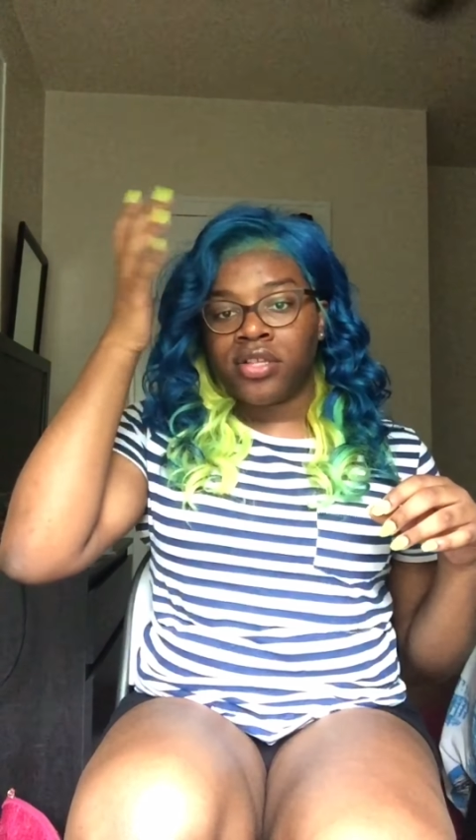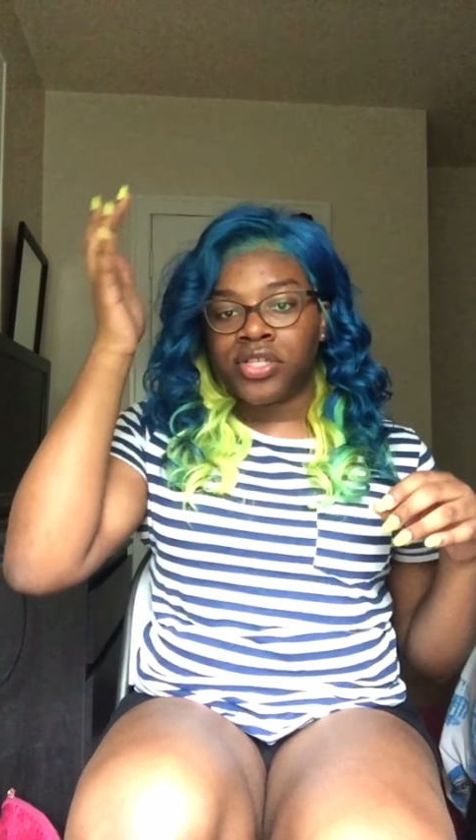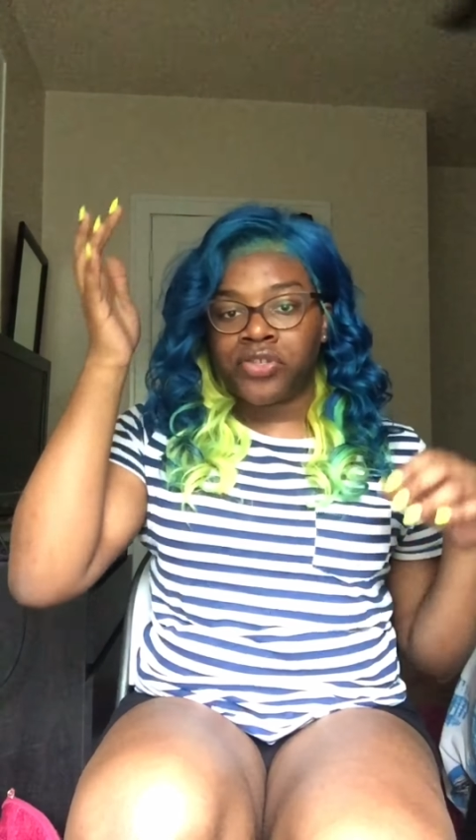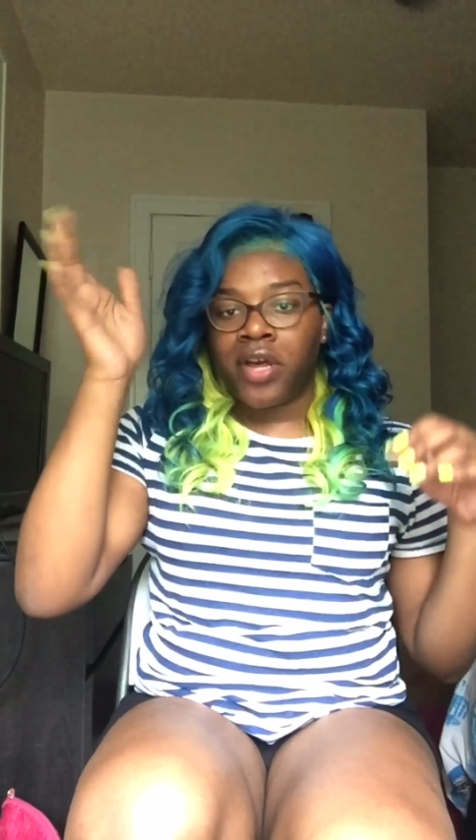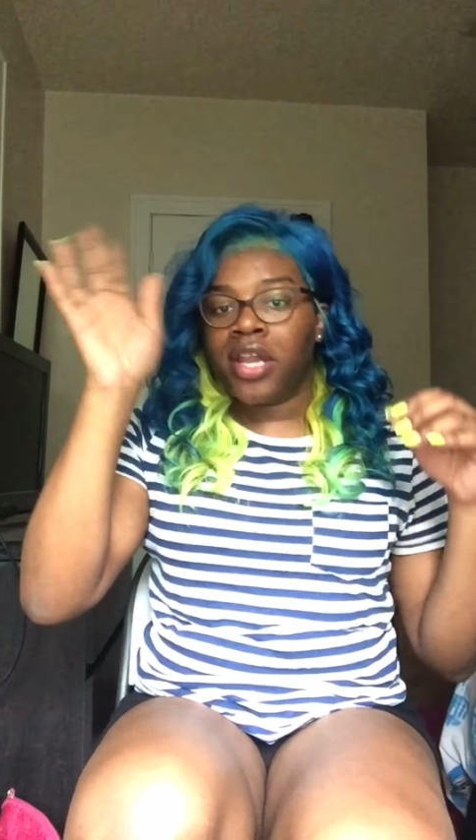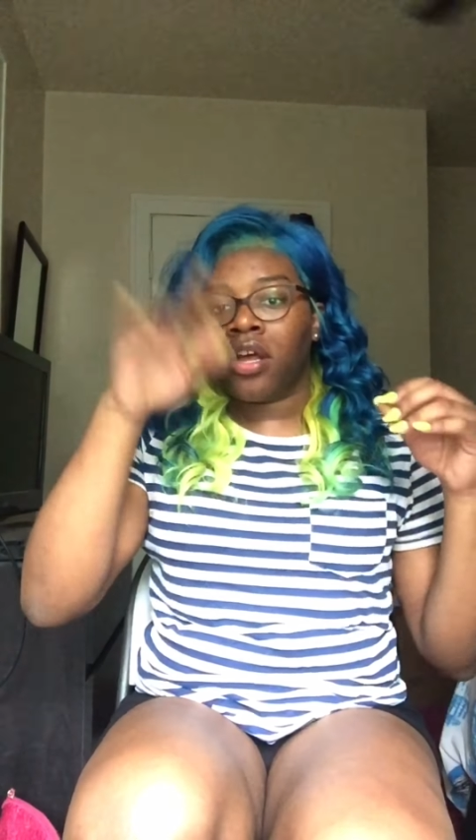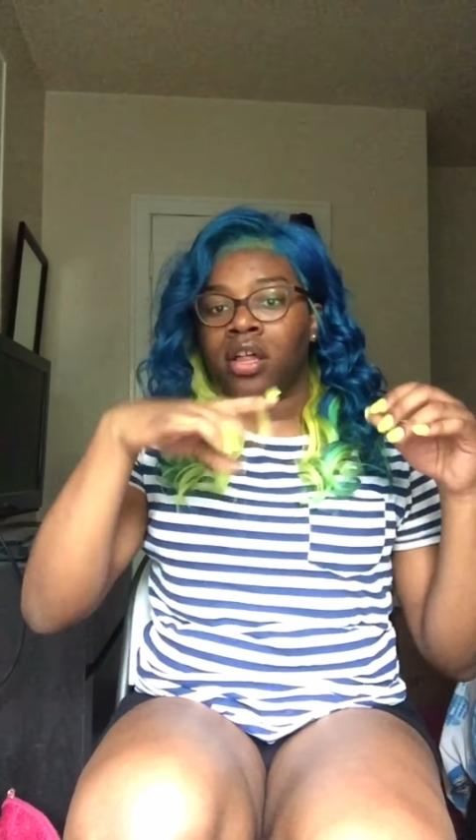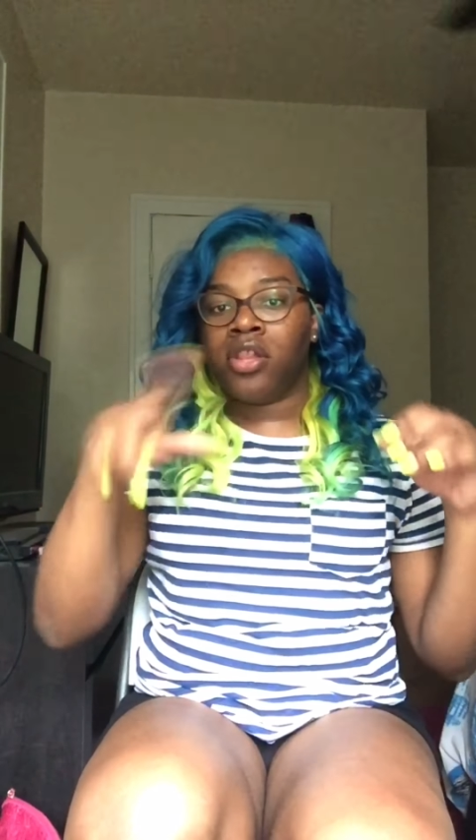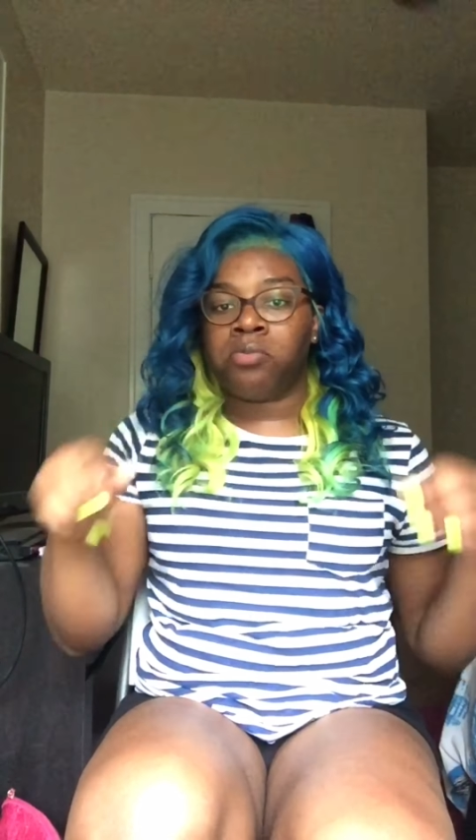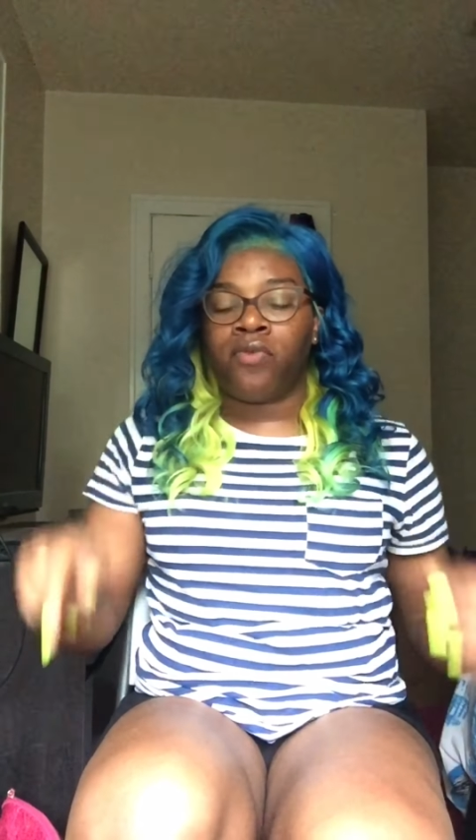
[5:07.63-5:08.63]
and show how the color
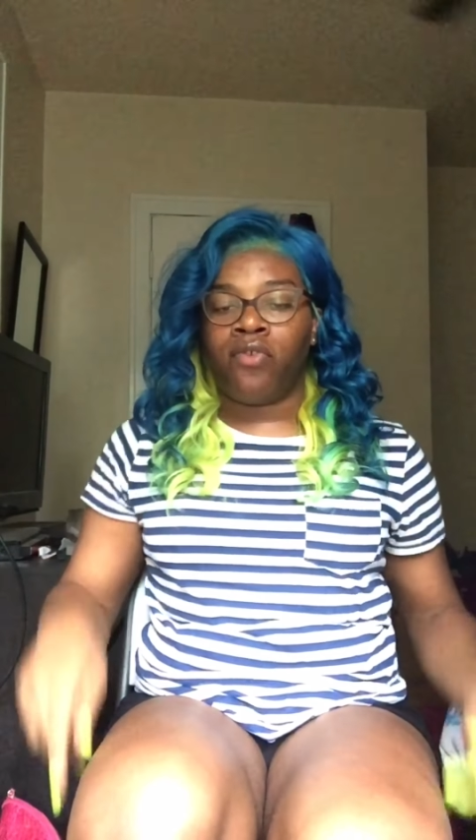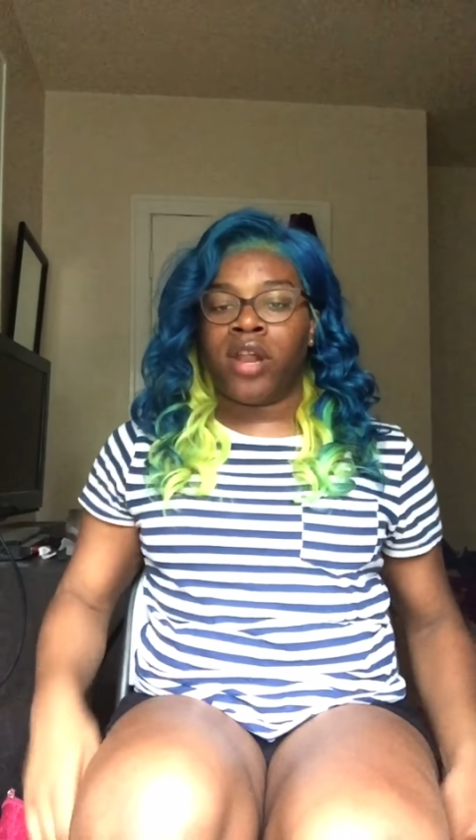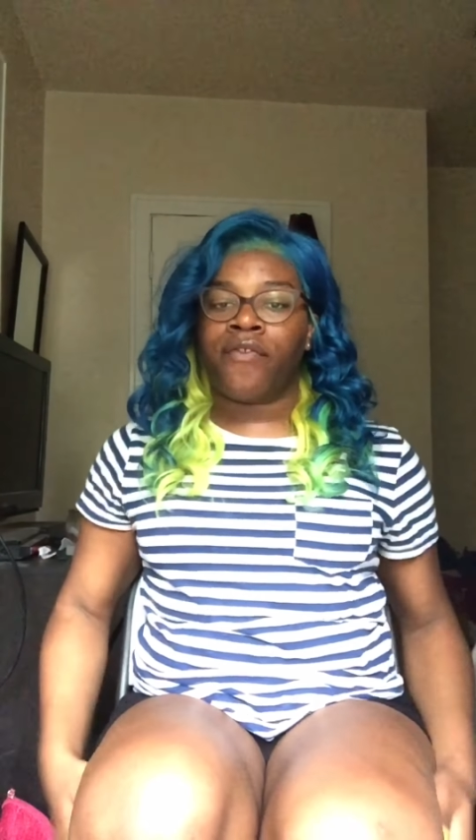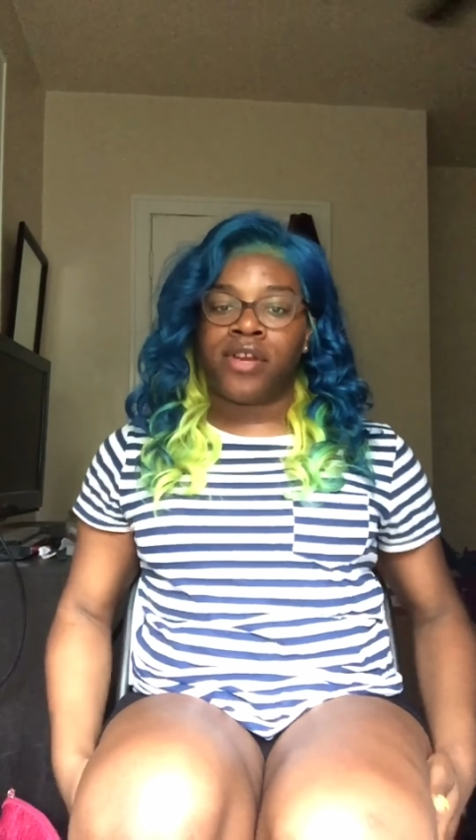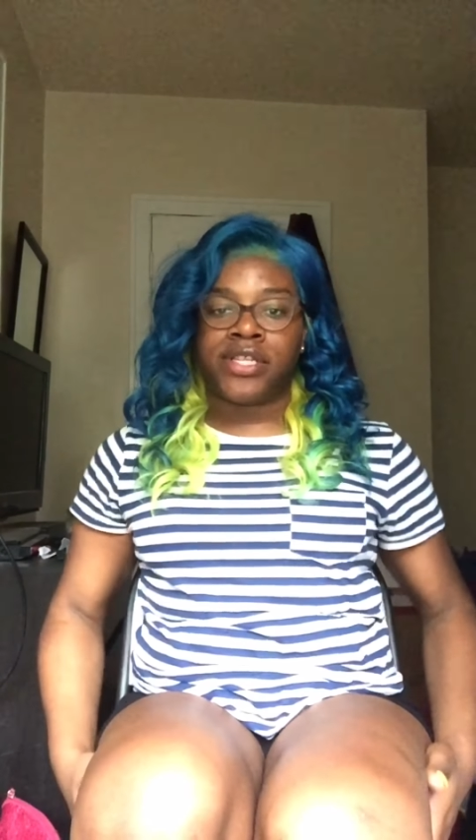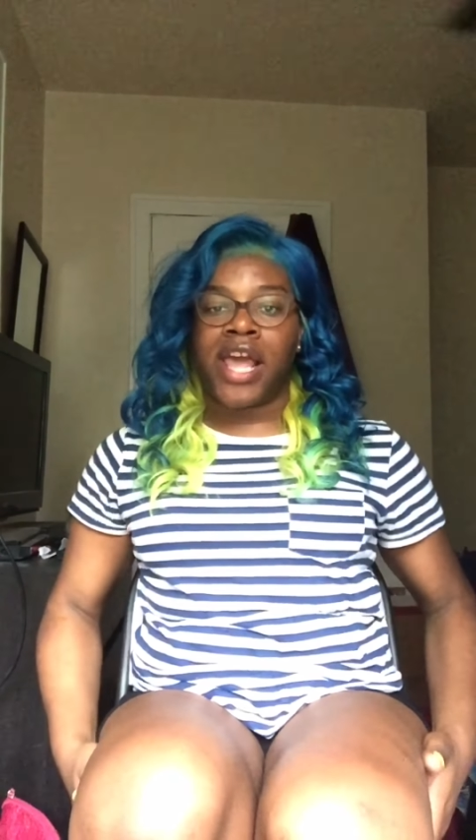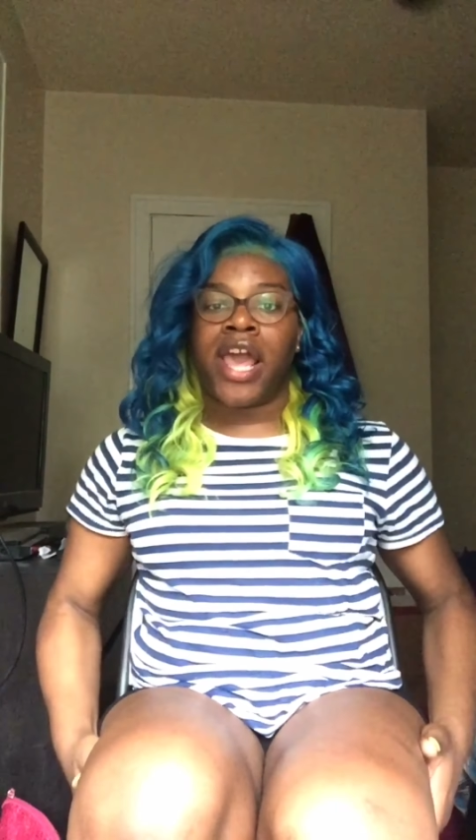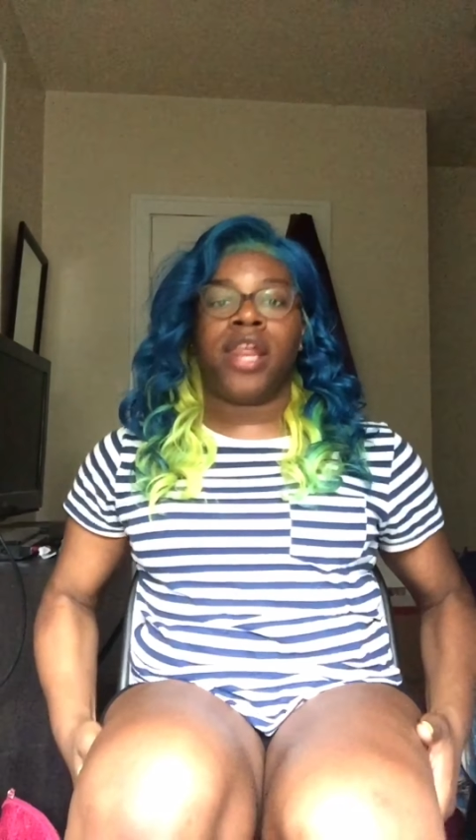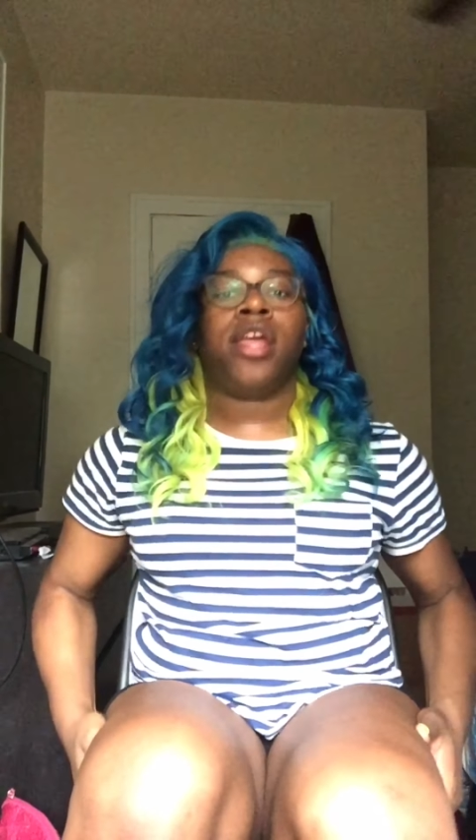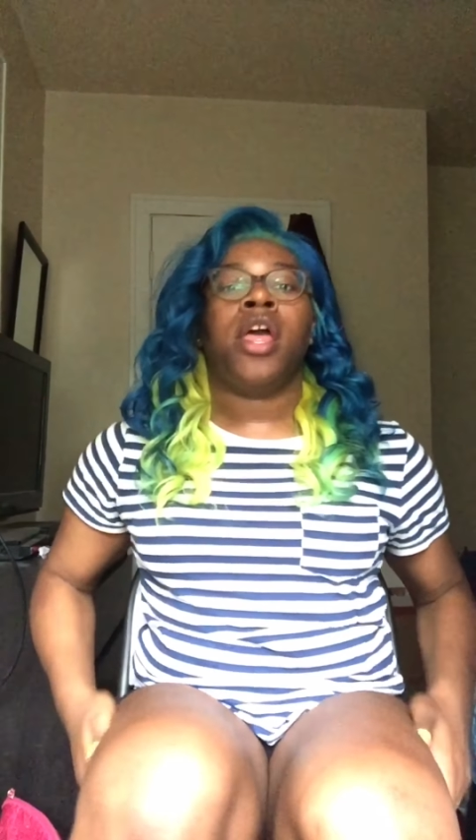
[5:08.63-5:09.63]
looked before when I first dyed
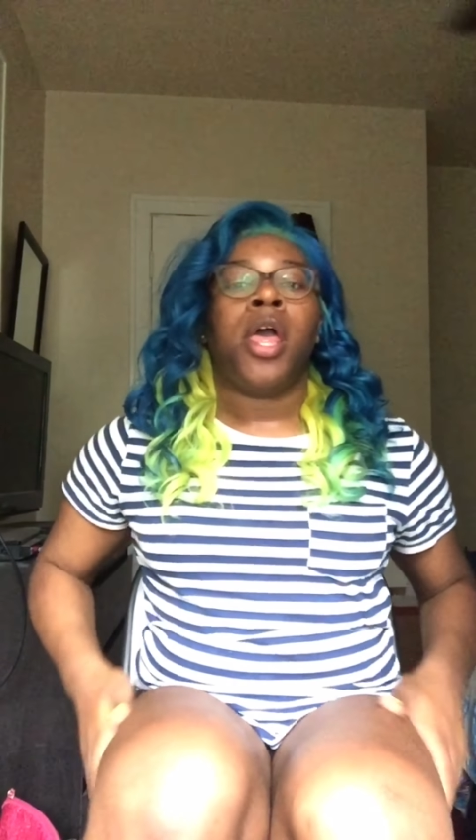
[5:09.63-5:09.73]
it.